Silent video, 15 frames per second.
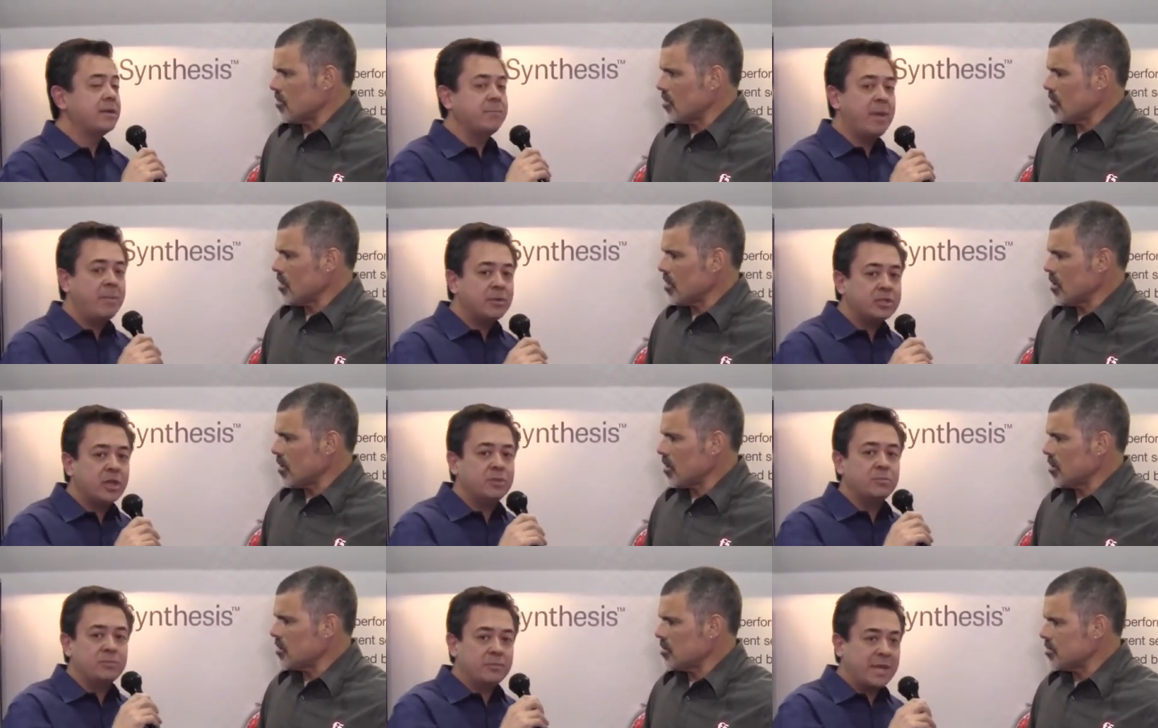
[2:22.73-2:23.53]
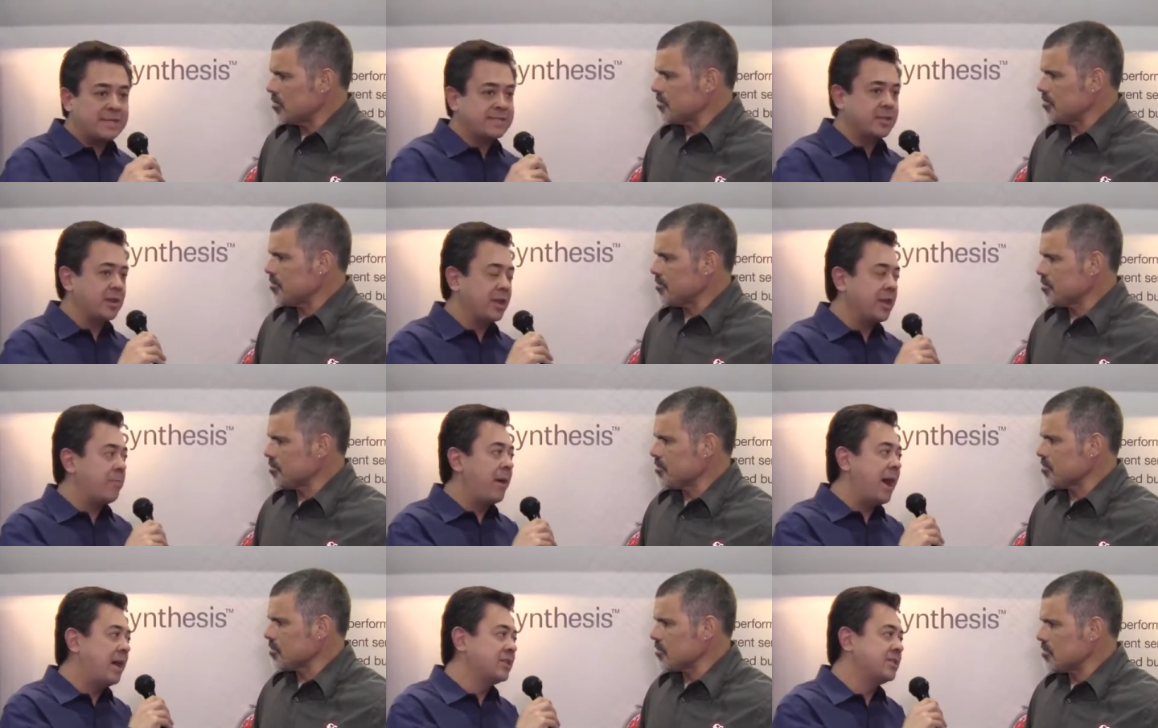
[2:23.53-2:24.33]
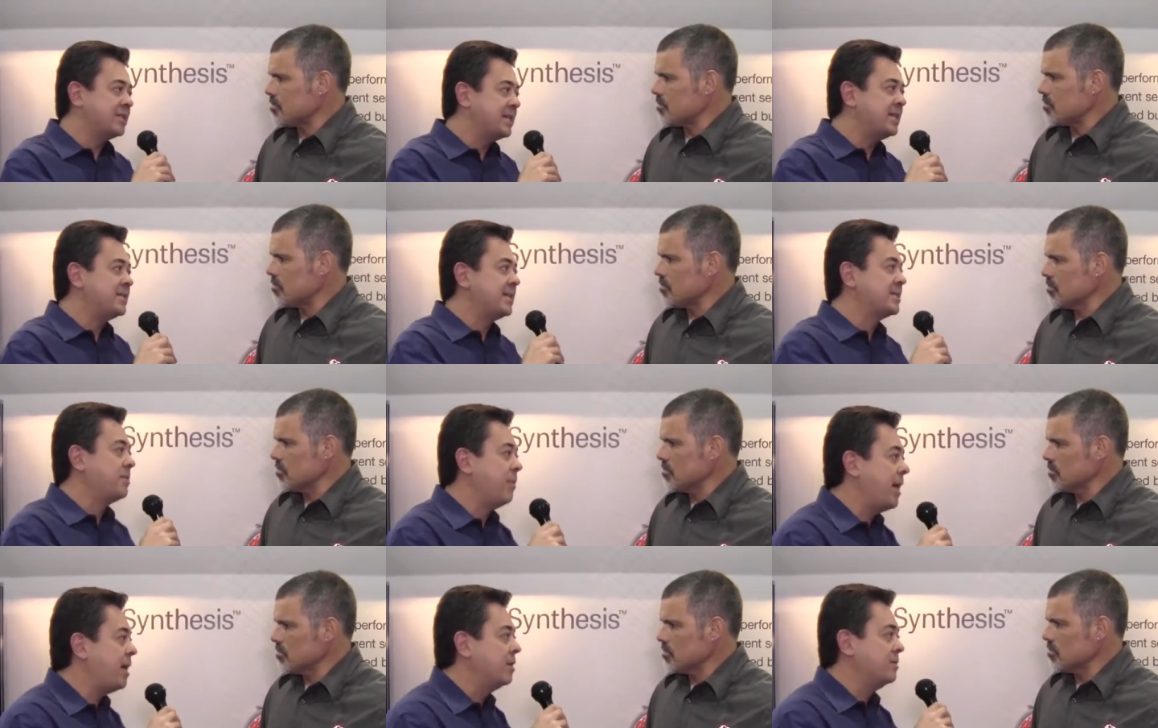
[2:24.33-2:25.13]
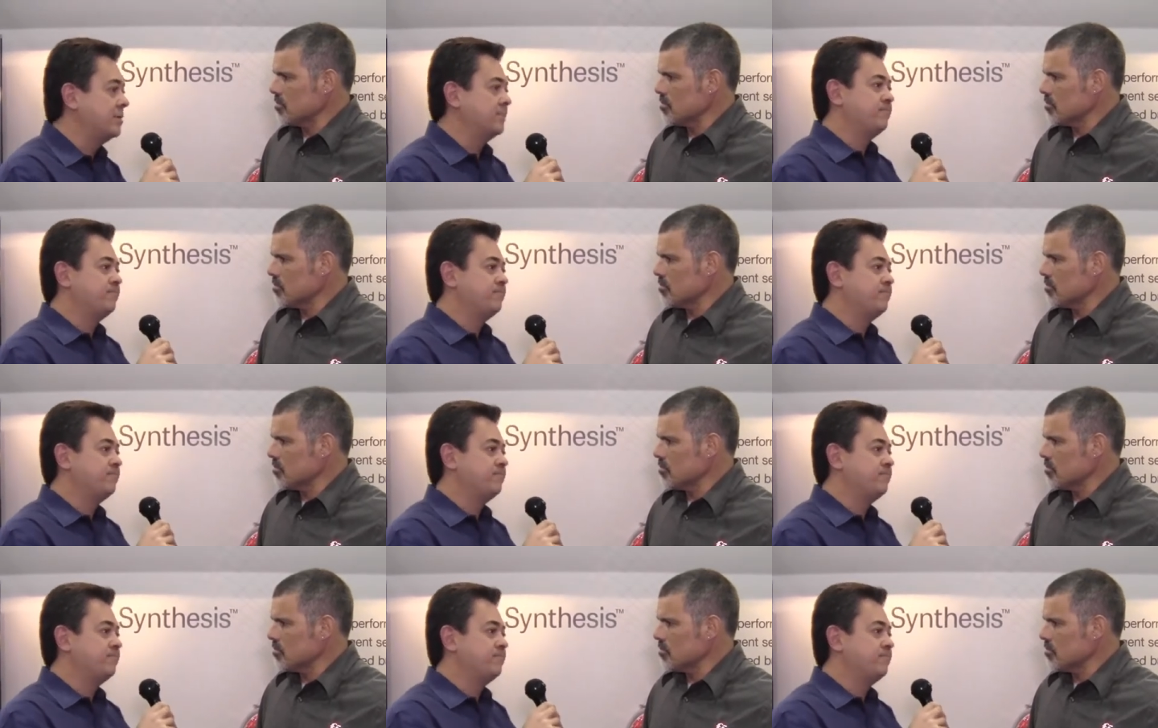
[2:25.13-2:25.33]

Speaker 1: People don't necessarily compile statistics about